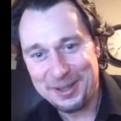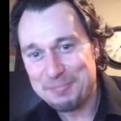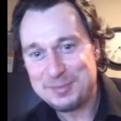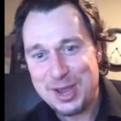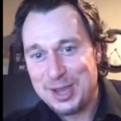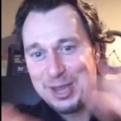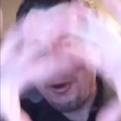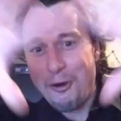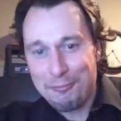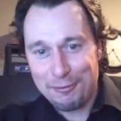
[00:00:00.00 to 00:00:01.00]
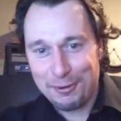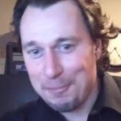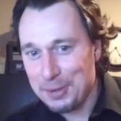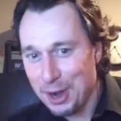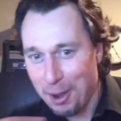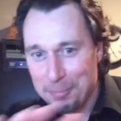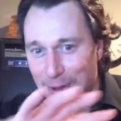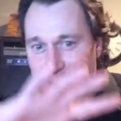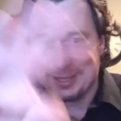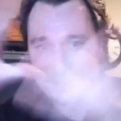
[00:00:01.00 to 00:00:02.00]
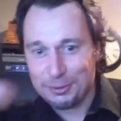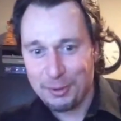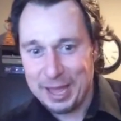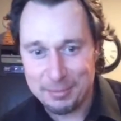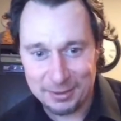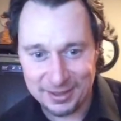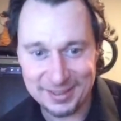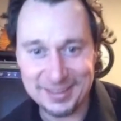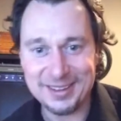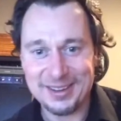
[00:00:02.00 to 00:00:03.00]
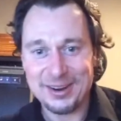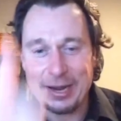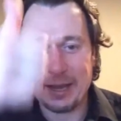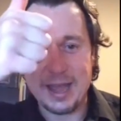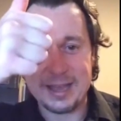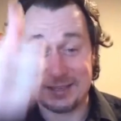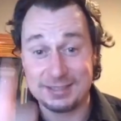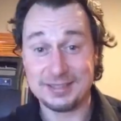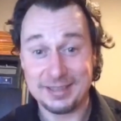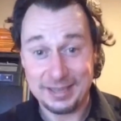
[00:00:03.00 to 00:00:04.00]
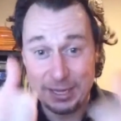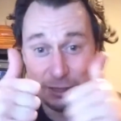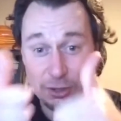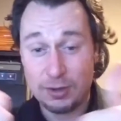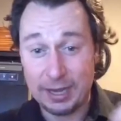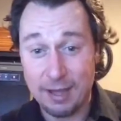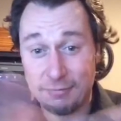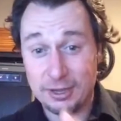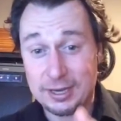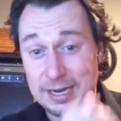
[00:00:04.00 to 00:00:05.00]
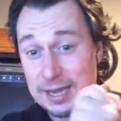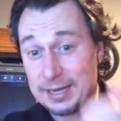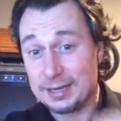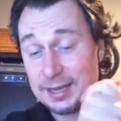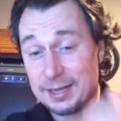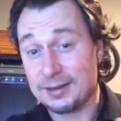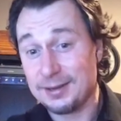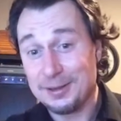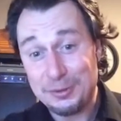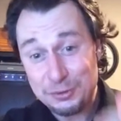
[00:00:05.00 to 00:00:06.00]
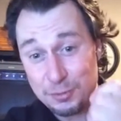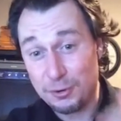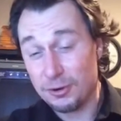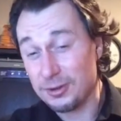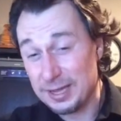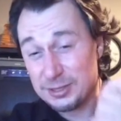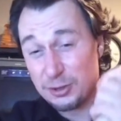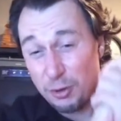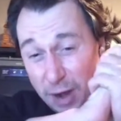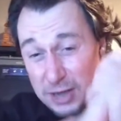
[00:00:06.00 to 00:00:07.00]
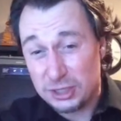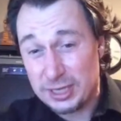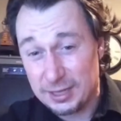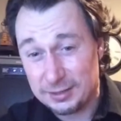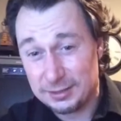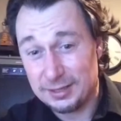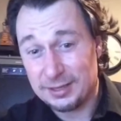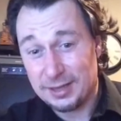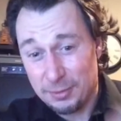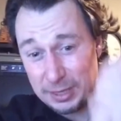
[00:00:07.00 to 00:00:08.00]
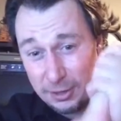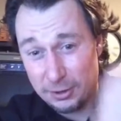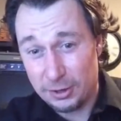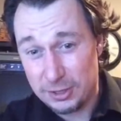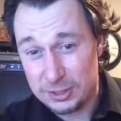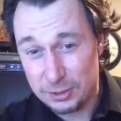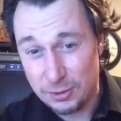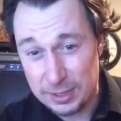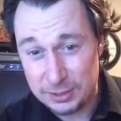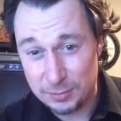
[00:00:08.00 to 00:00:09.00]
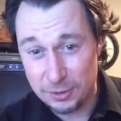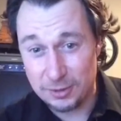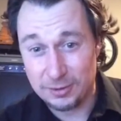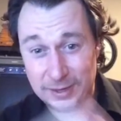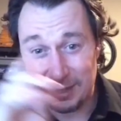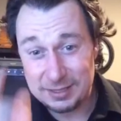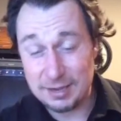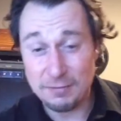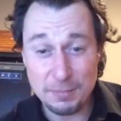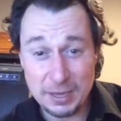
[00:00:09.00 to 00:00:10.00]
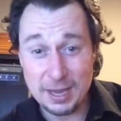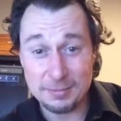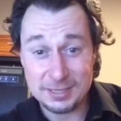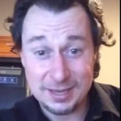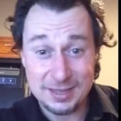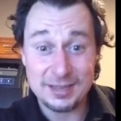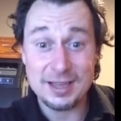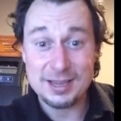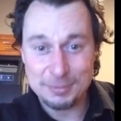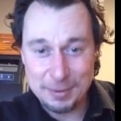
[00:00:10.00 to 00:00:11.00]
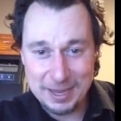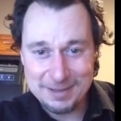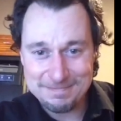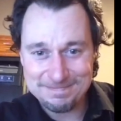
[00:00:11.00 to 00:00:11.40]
I'm taking over. I'm monopolizing the web. All right, guys. Enjoy. Have a good night. And tomorrow, let's crush it. I want to hear your good stories tomorrow. 7 p.m. See you then, guys. Bye-bye.